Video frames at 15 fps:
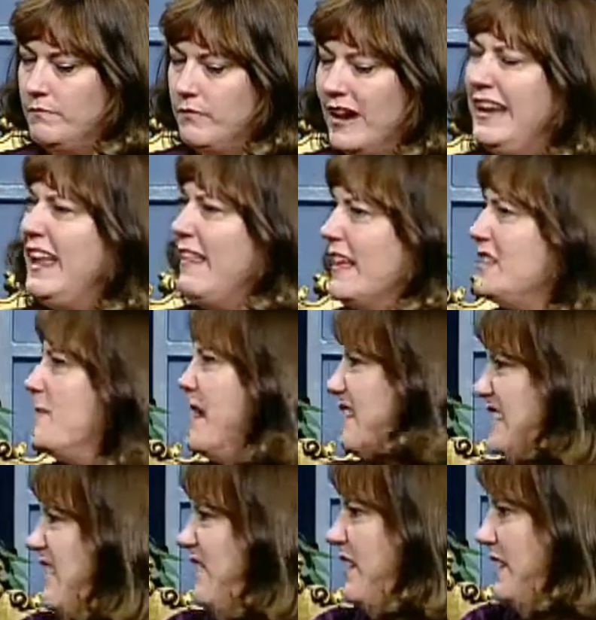right now that's about
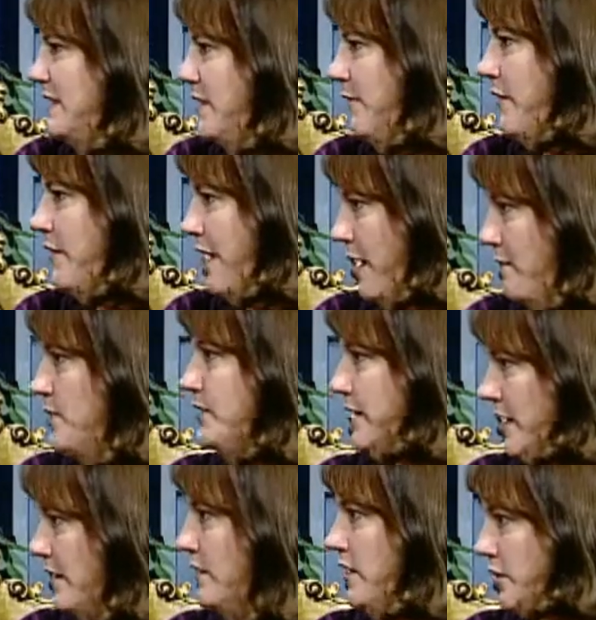70
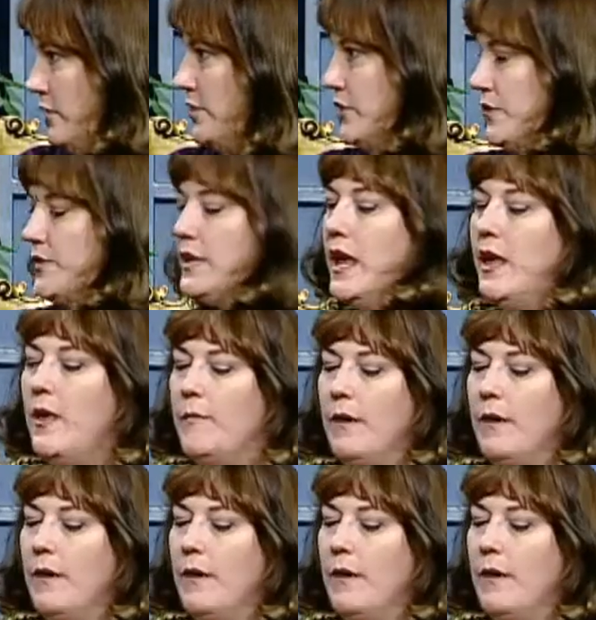75% of the toasters mm -hmm.